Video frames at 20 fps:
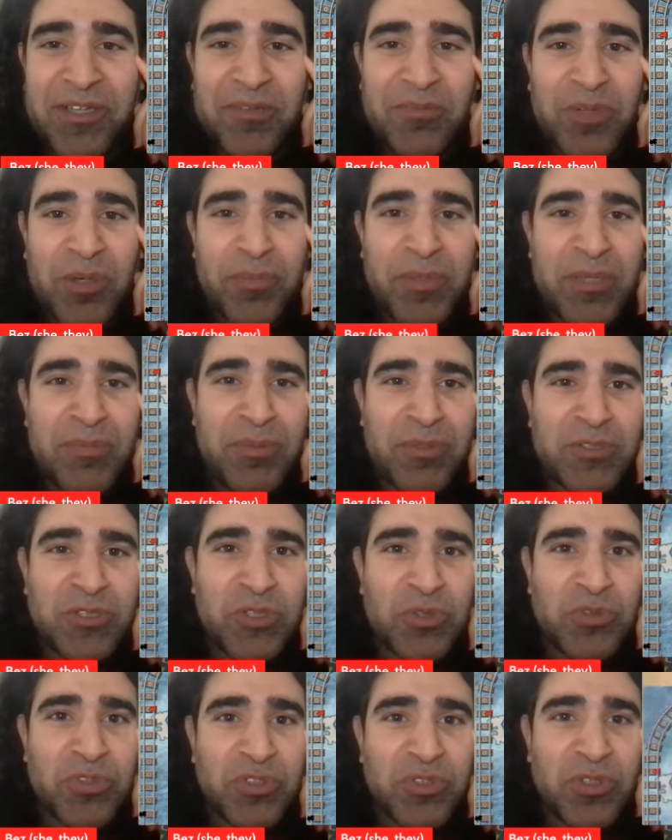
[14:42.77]
But people
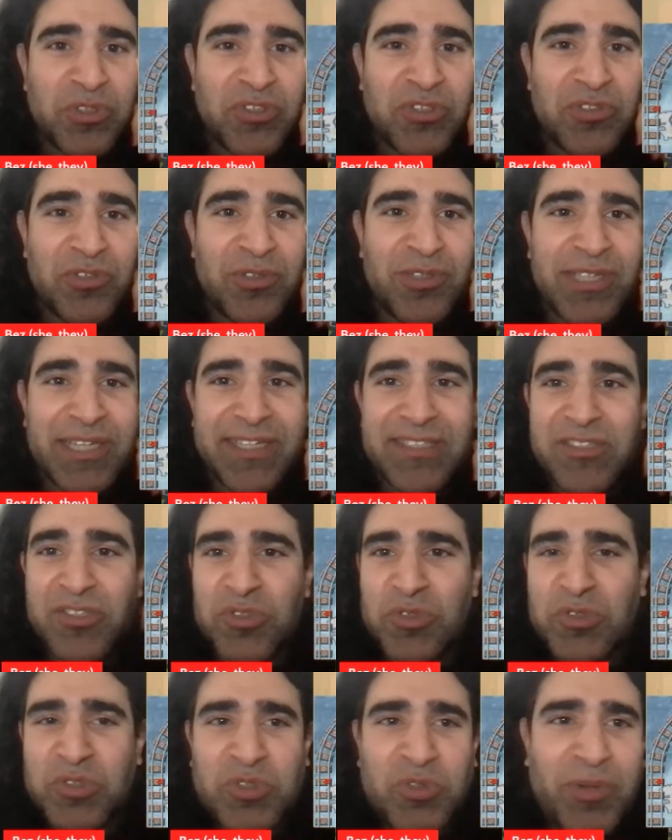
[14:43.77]
chose not to do that. So
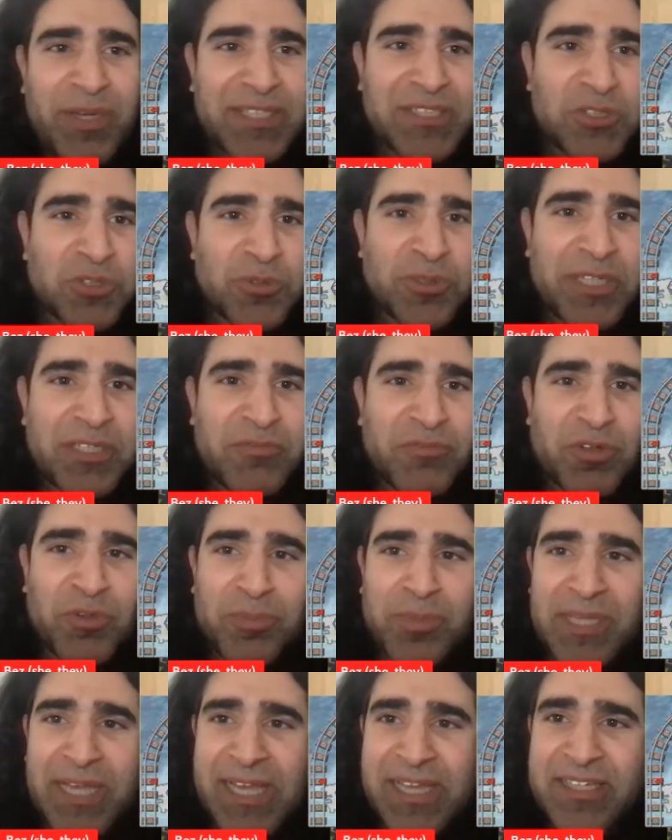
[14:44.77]
do I trade for
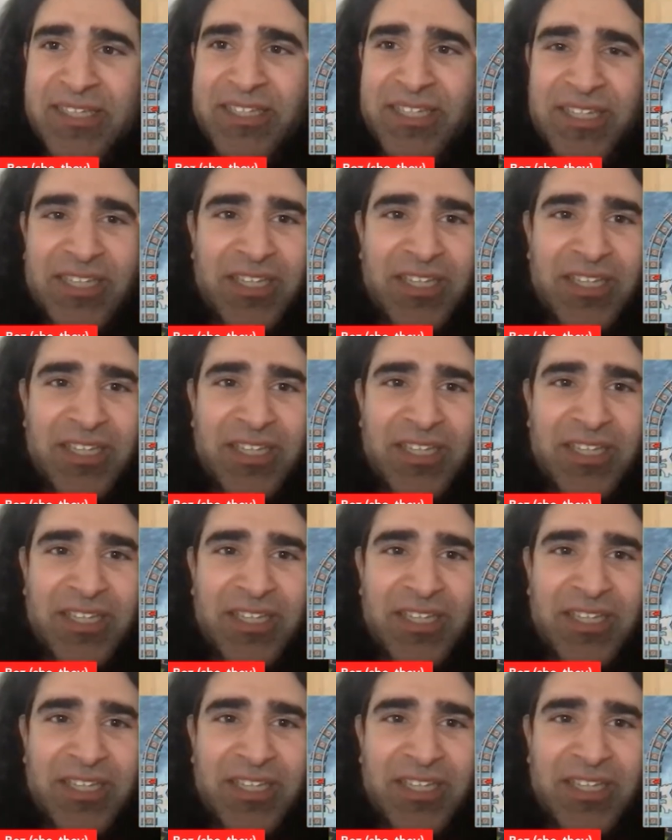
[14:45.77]
black?